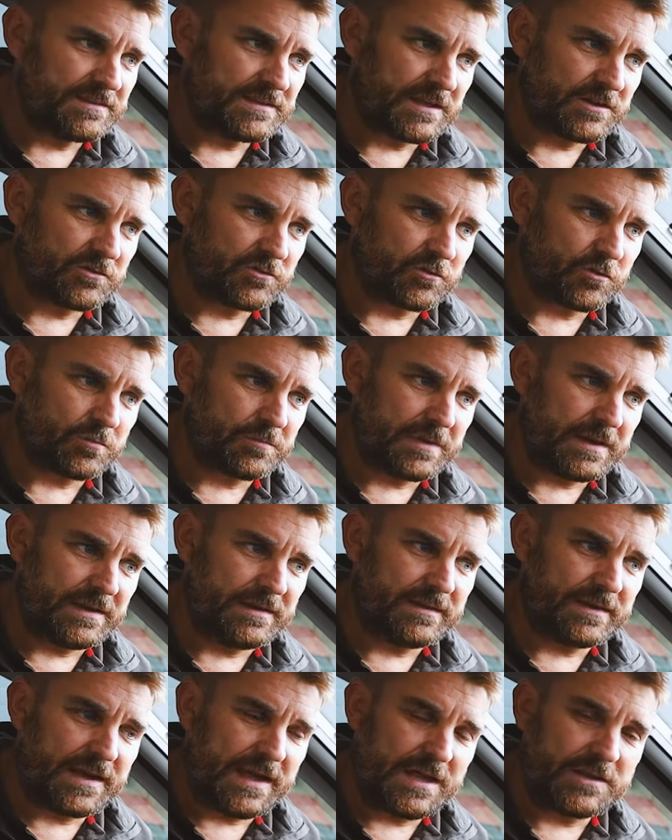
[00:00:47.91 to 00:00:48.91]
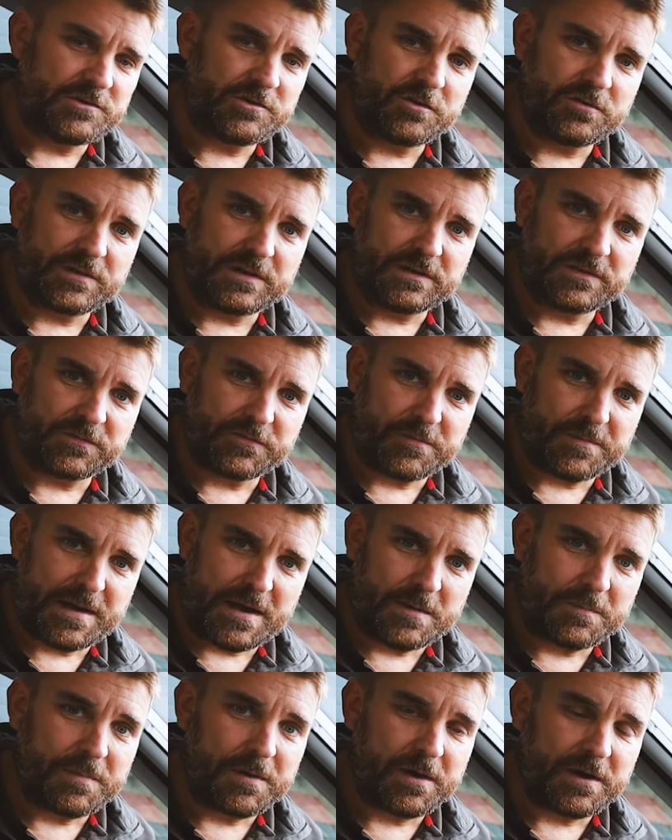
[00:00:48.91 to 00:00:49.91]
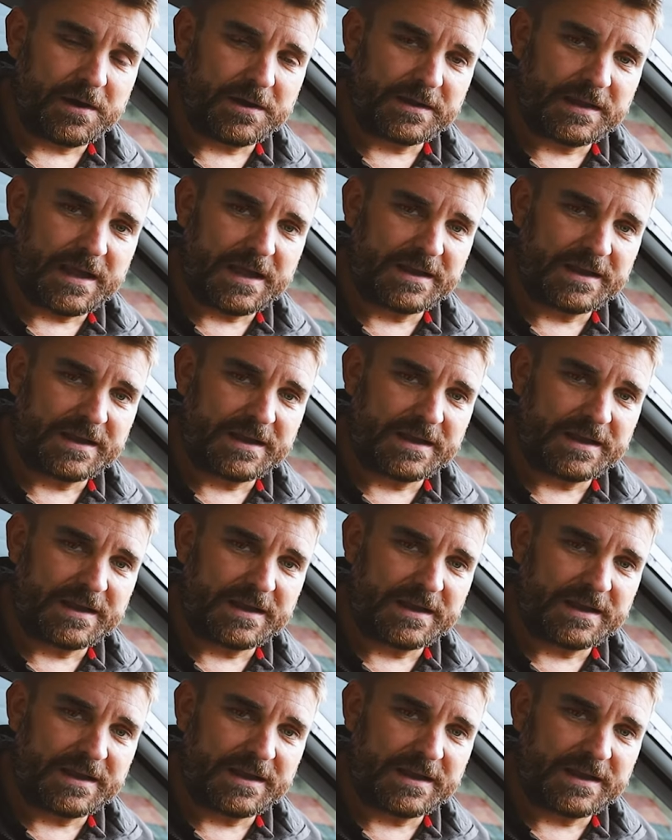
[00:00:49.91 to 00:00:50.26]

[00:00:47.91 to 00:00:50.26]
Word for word: digital media head units from Alpine,